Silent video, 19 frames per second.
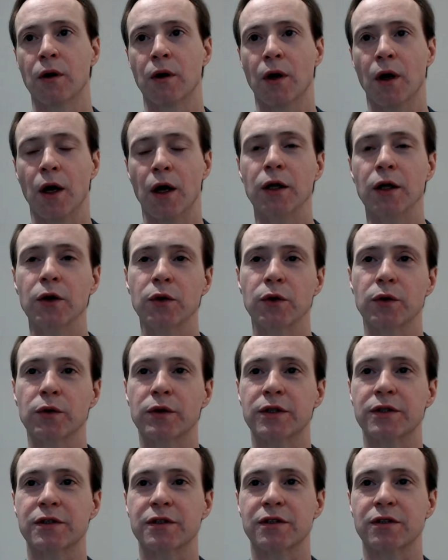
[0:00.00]
Hello,
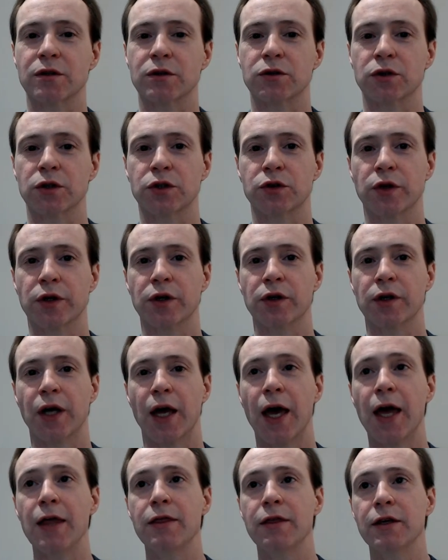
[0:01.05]
this is Socially Triggered,
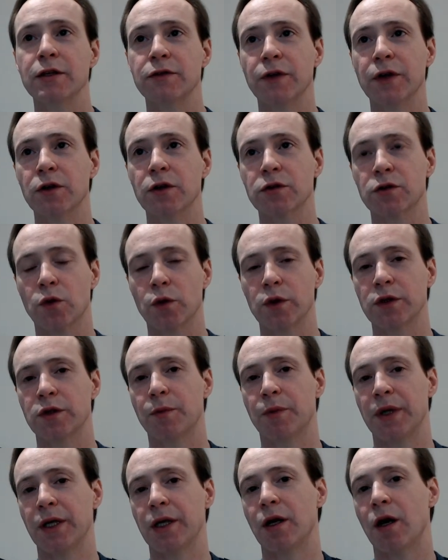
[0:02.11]
and this video is going to
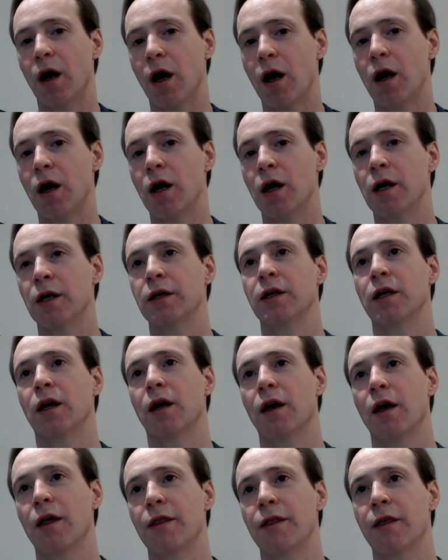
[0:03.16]
be on
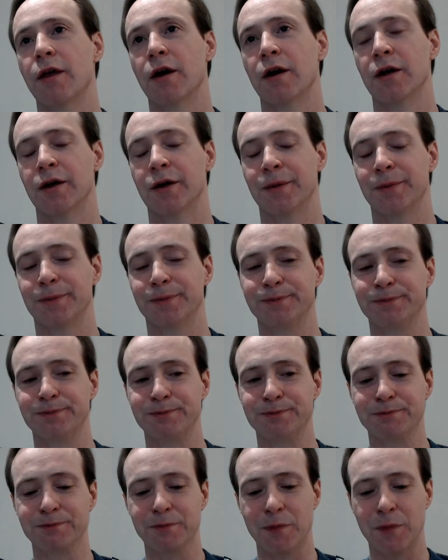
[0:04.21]
the
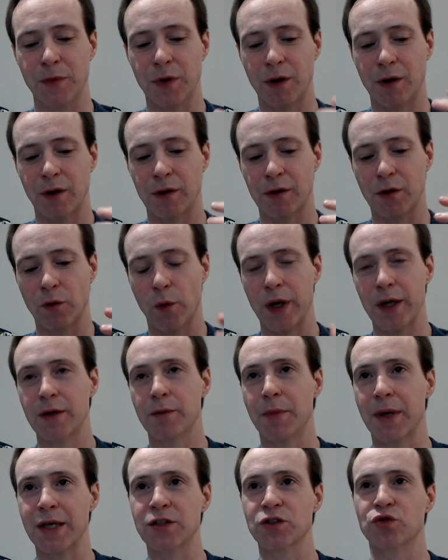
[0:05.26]
way the
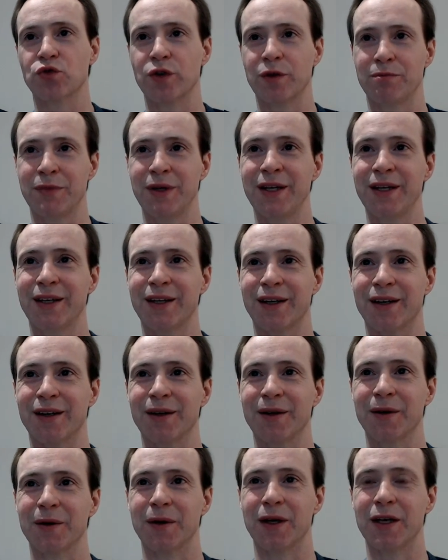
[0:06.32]
mainstream media
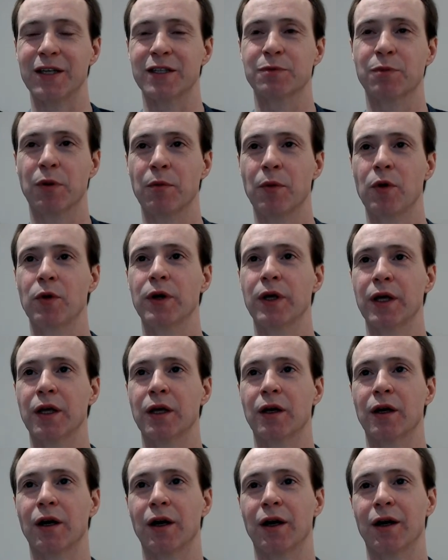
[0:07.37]
is
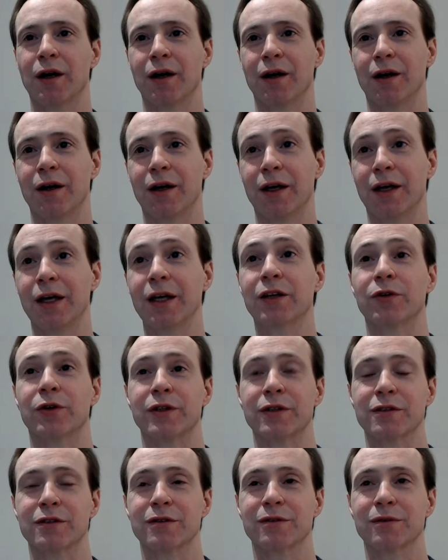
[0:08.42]
promoting
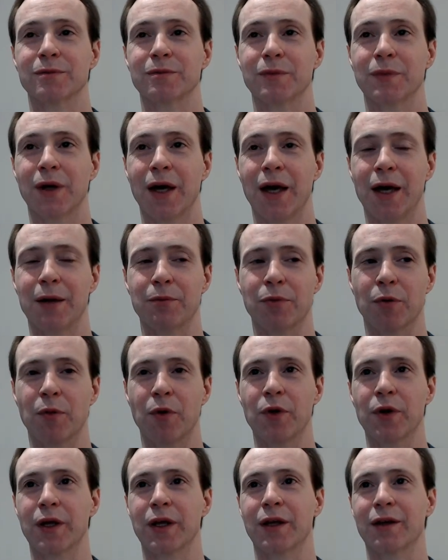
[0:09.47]
ignorance and
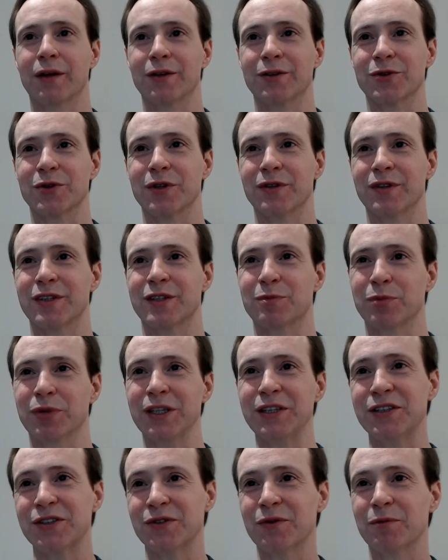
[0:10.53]
promoting sort of this
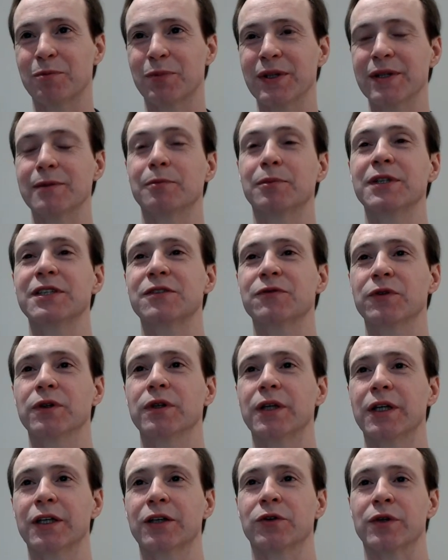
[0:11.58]

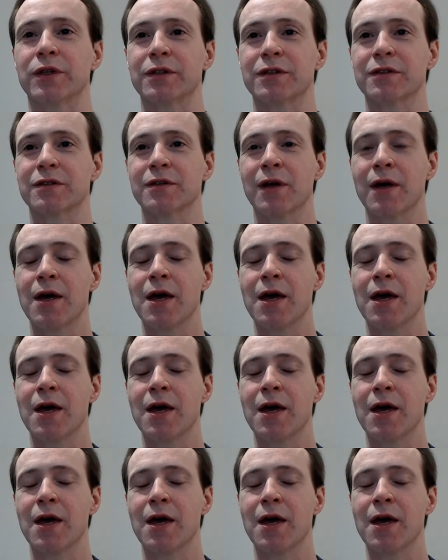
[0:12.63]
blissful ignorance.